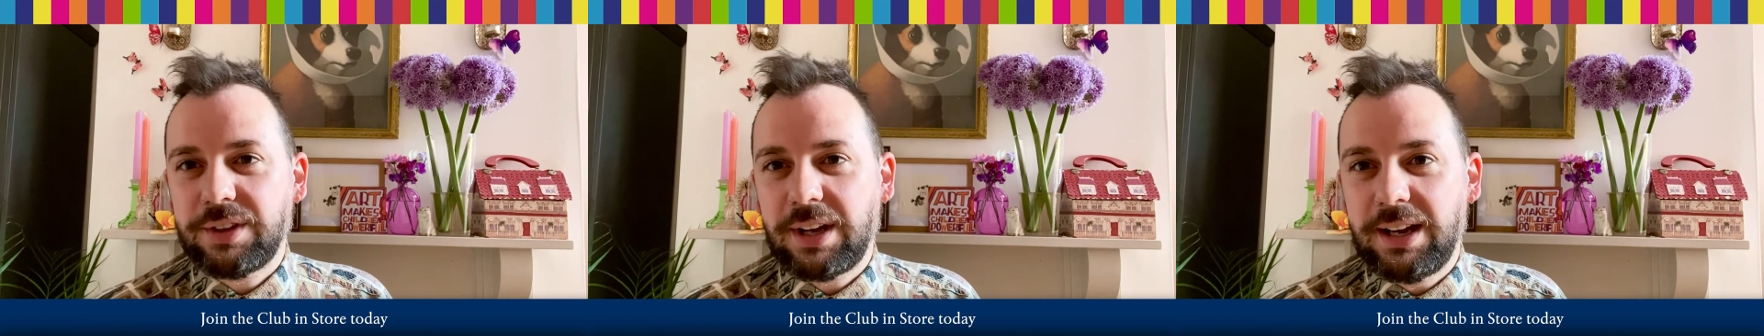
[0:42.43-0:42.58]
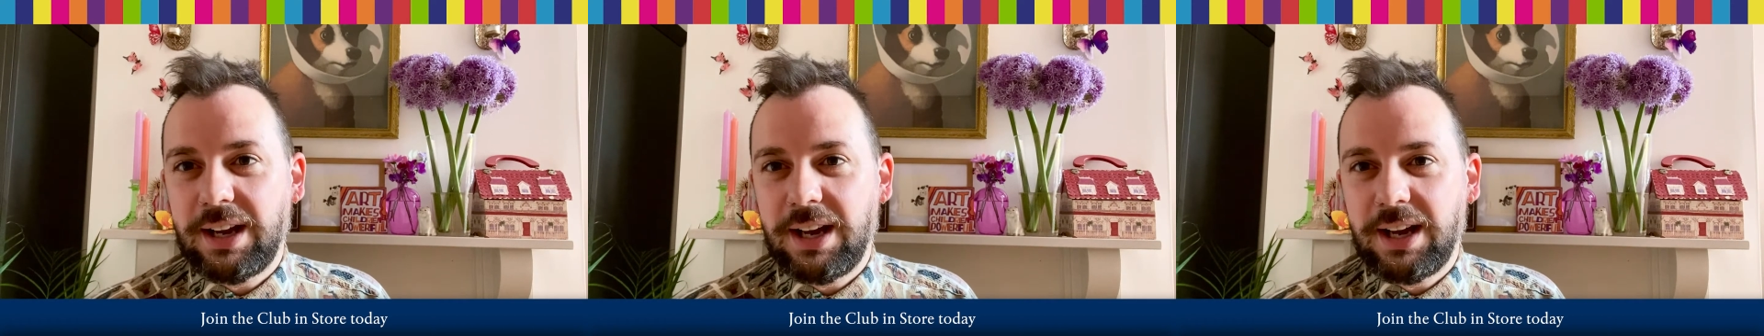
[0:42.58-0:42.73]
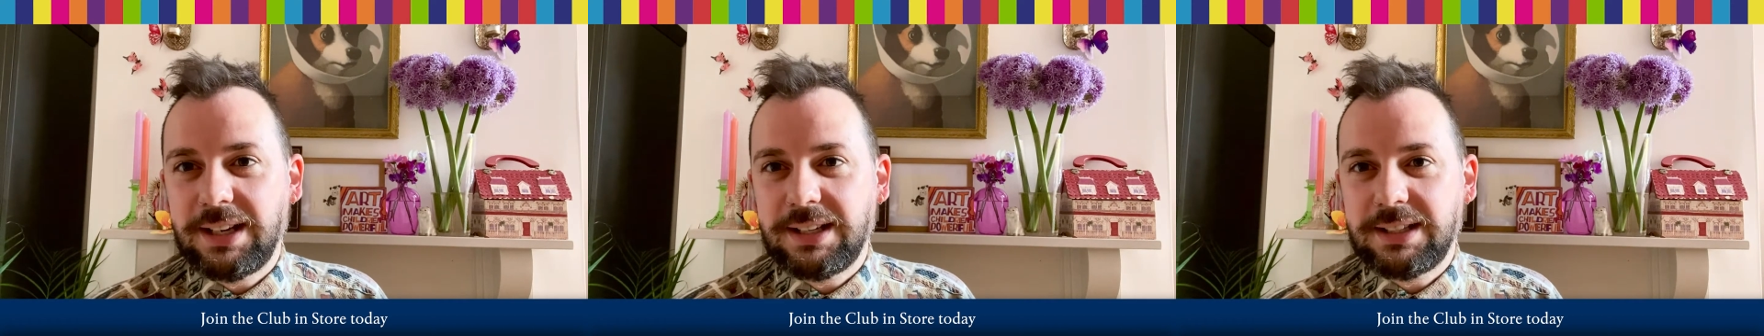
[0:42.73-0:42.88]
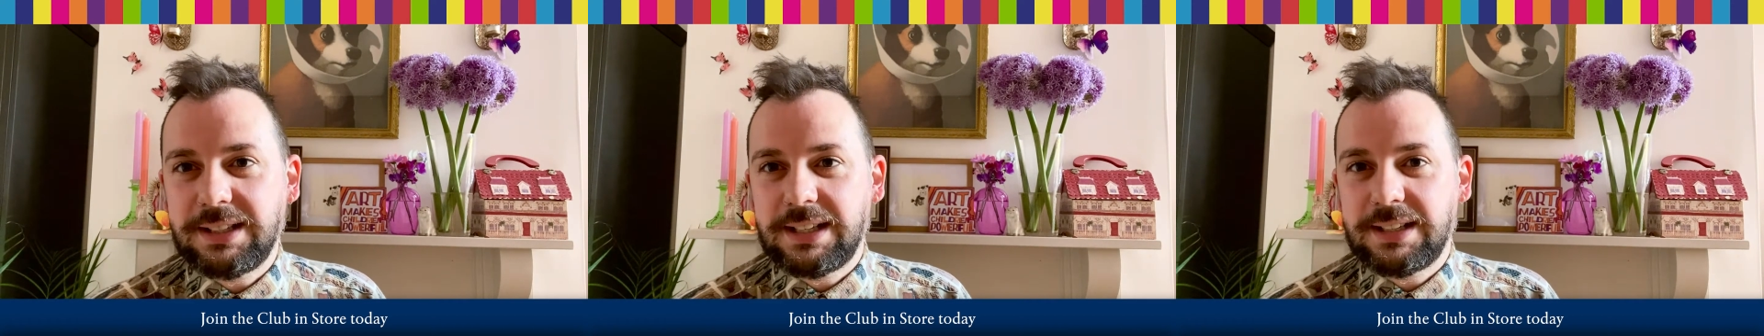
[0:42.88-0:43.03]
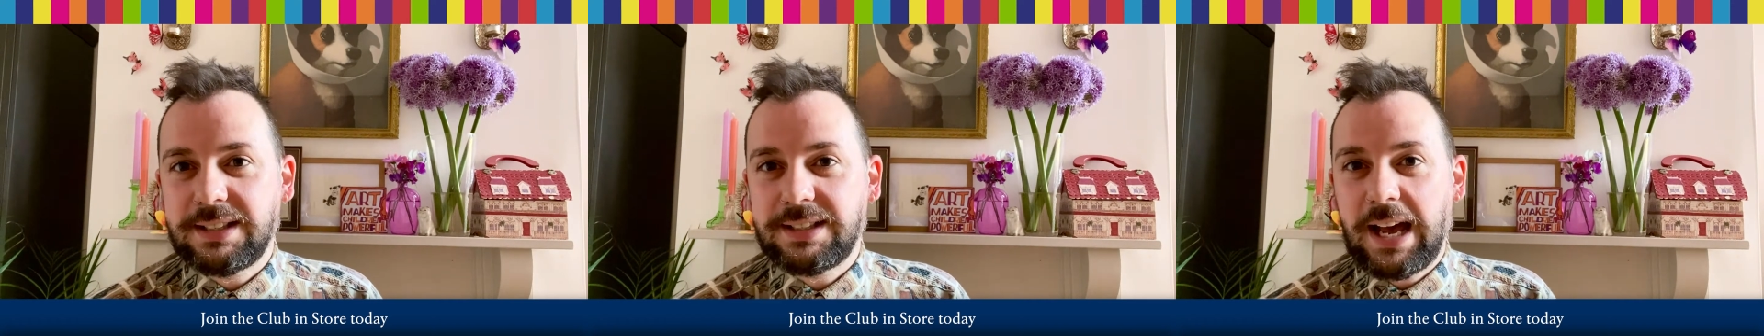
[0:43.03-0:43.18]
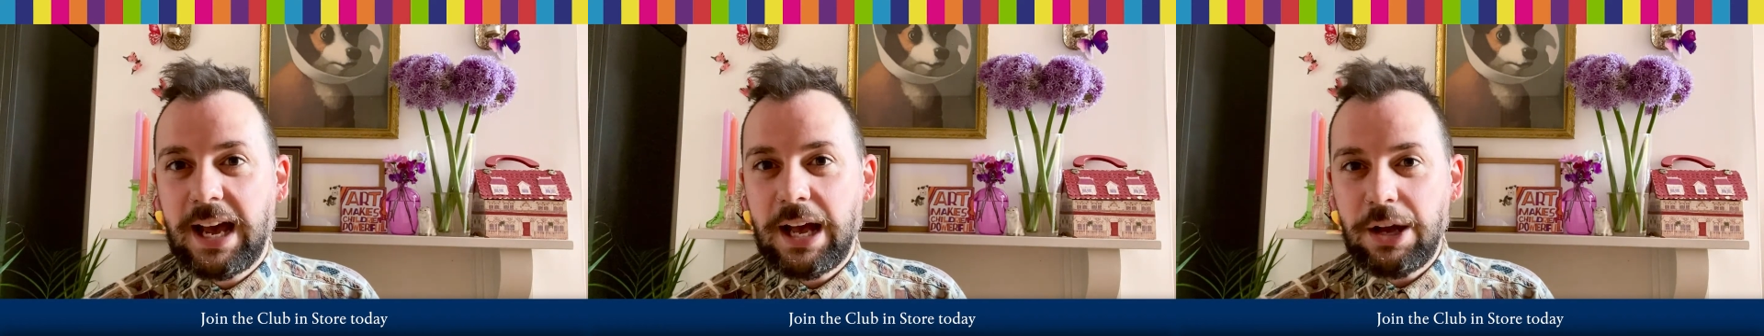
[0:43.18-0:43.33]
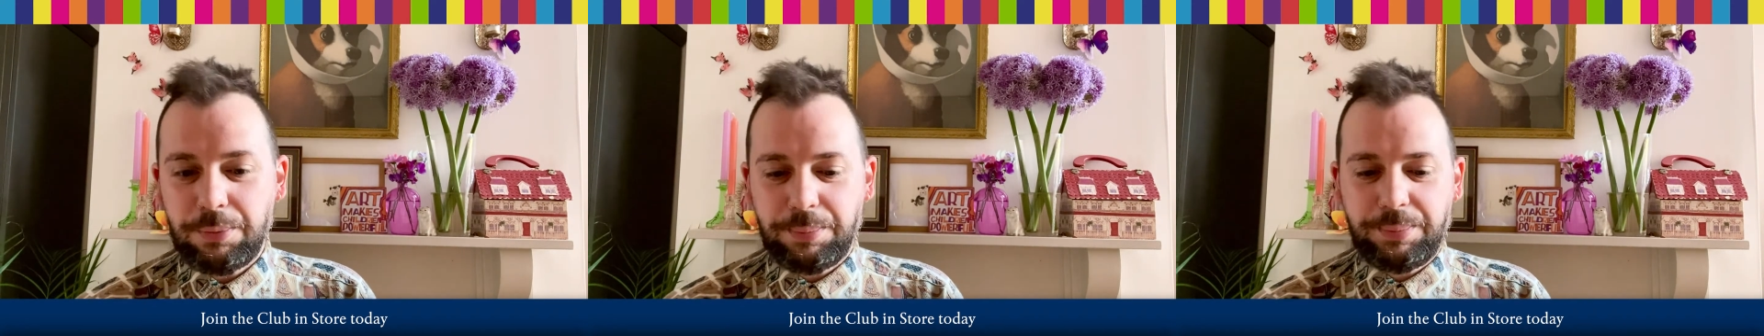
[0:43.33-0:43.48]
an idea to
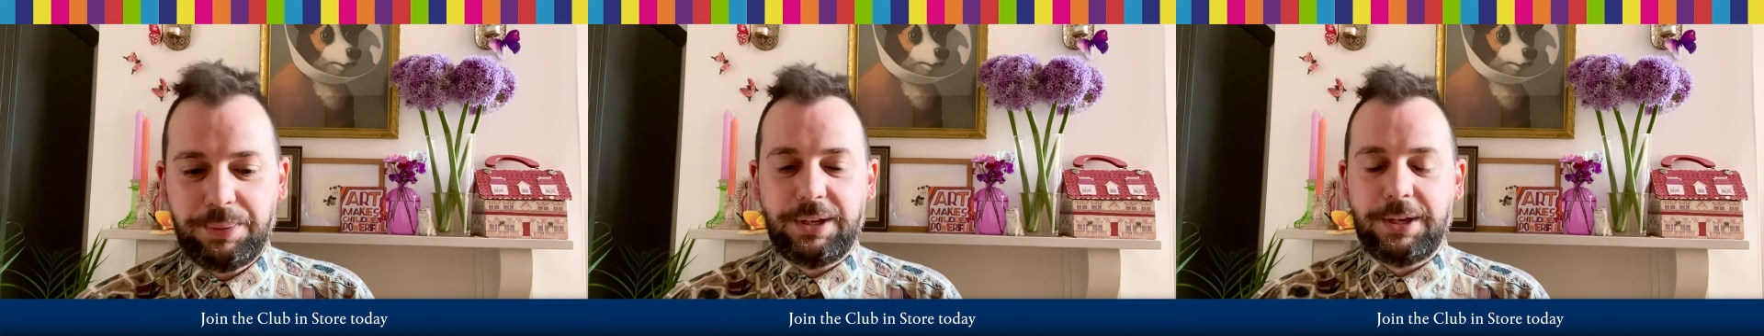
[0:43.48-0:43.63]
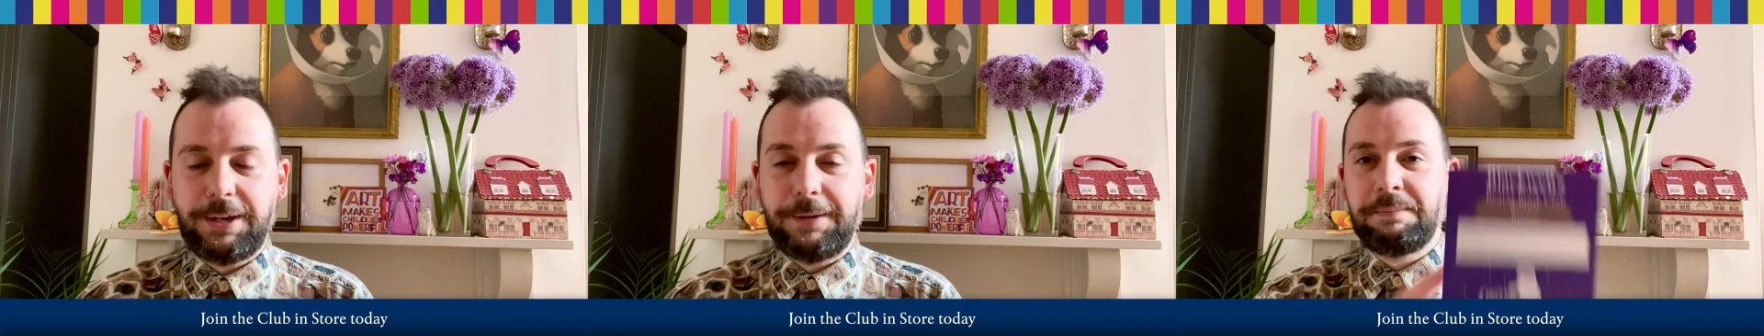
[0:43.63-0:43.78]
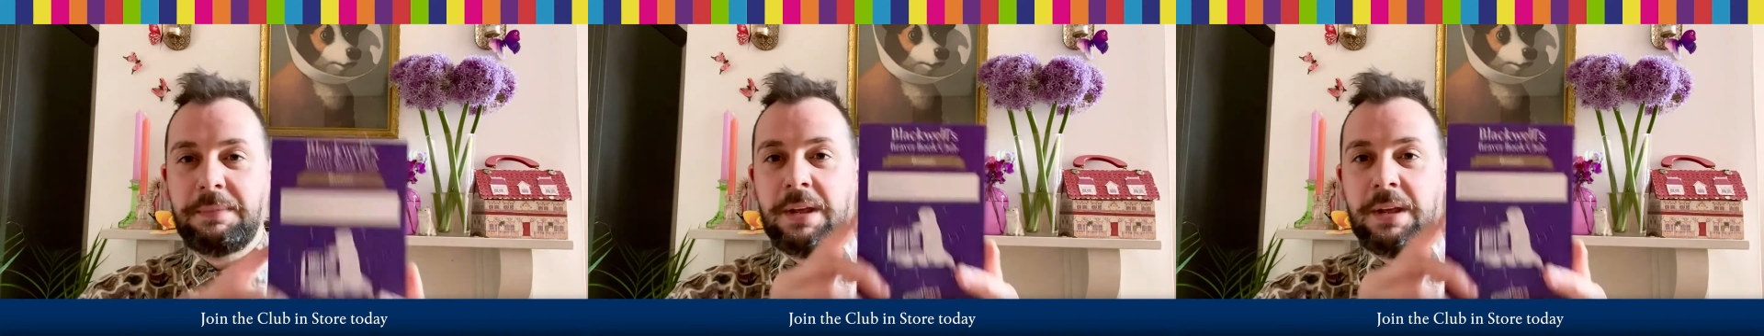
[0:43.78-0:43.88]
help you.